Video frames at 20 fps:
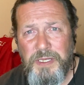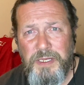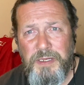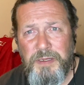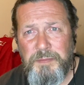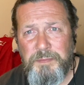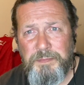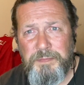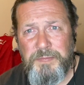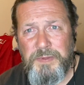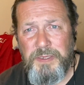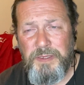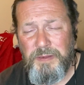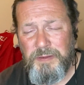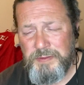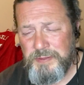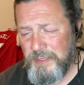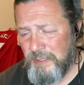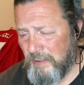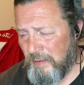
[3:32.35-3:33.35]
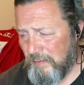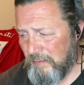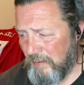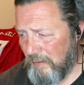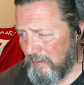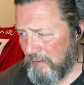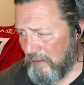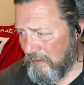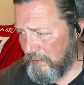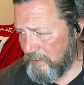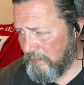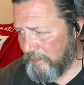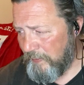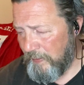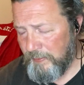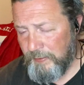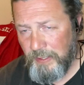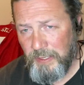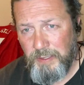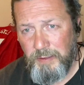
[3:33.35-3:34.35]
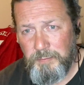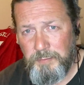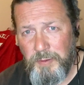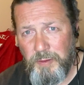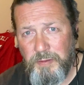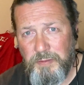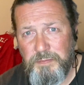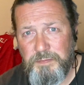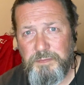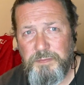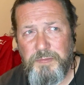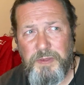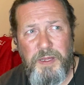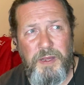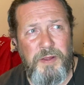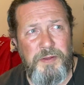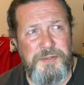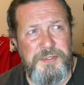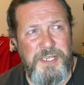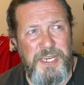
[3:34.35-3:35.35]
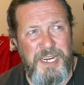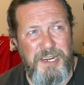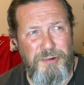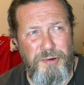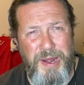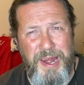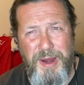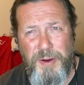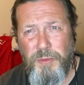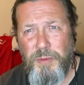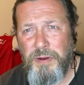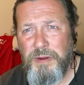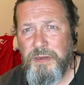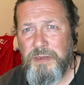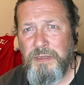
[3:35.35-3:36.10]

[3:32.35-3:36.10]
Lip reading: Like I said, I can't defend that. I'm not Arteta out,